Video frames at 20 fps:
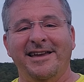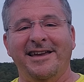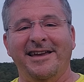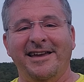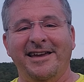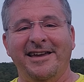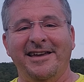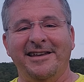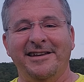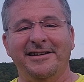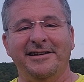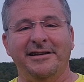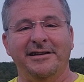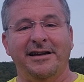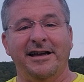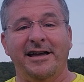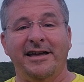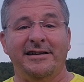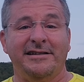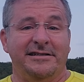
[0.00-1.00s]
and
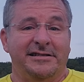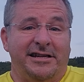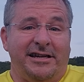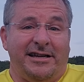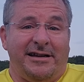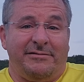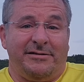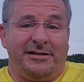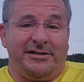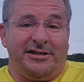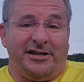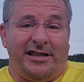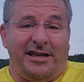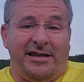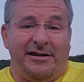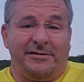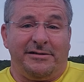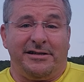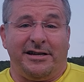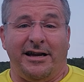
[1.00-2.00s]
I had to check out the
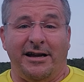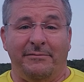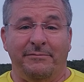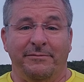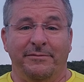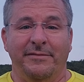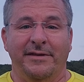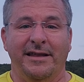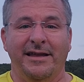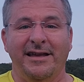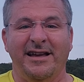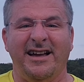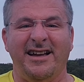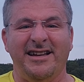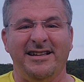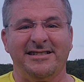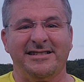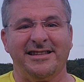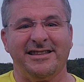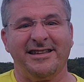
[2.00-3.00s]
gelato shop. I
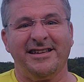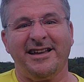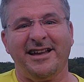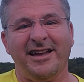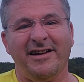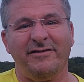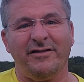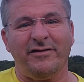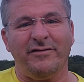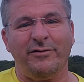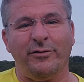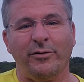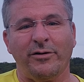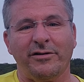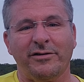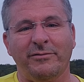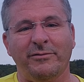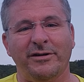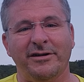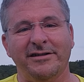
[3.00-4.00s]
actually think I have a
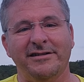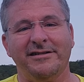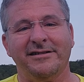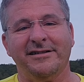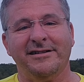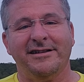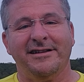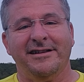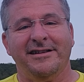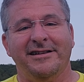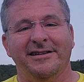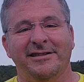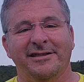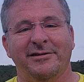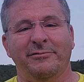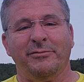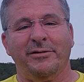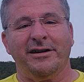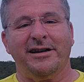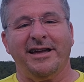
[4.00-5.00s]
fourth one,
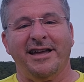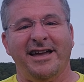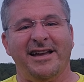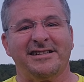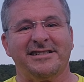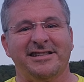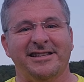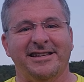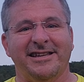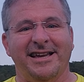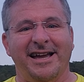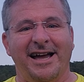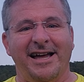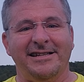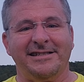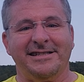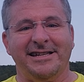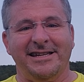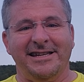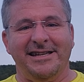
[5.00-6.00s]
the one I actually
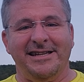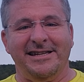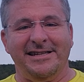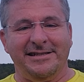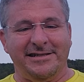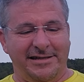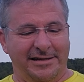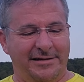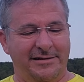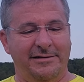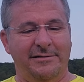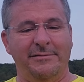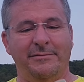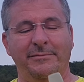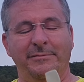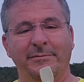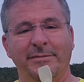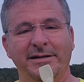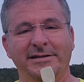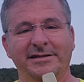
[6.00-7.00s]
got to eat
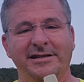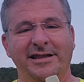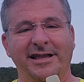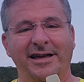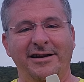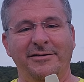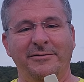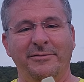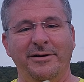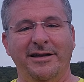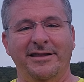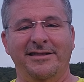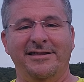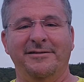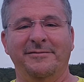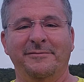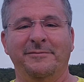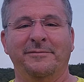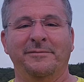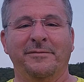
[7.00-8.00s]
my gelato with.
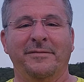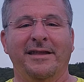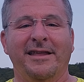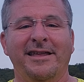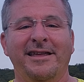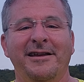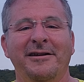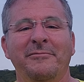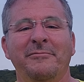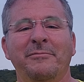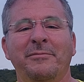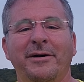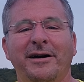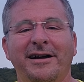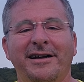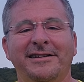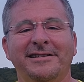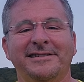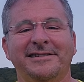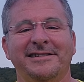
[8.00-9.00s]

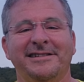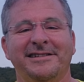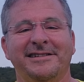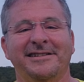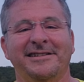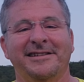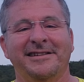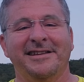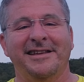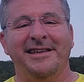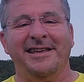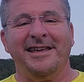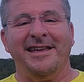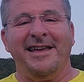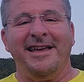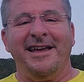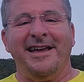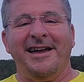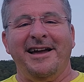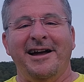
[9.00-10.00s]
But
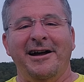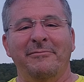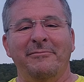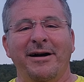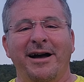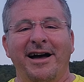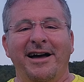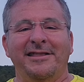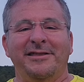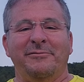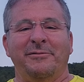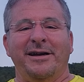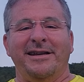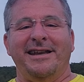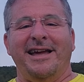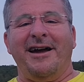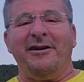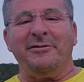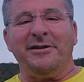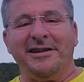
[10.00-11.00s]
um, on the way
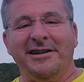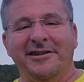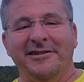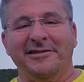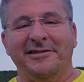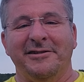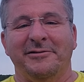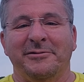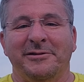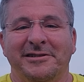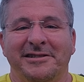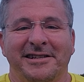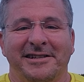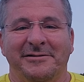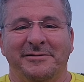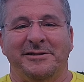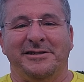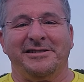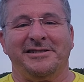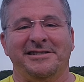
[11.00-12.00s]
down here, there was it
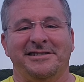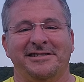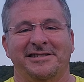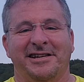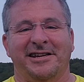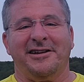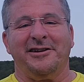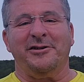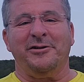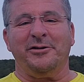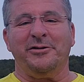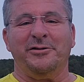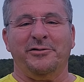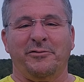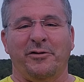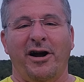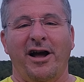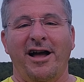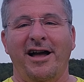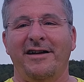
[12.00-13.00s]
was just a good
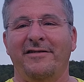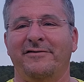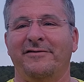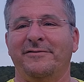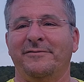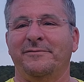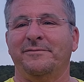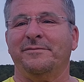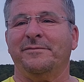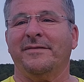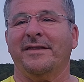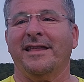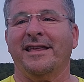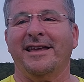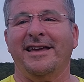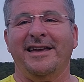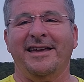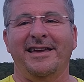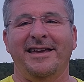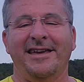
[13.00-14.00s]
drive,
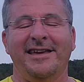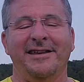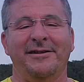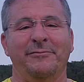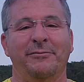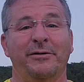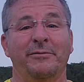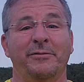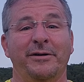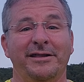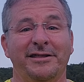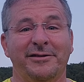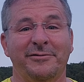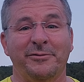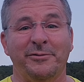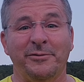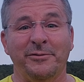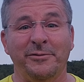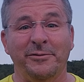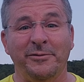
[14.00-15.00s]
and we went
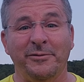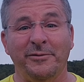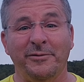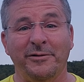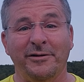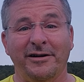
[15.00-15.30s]
through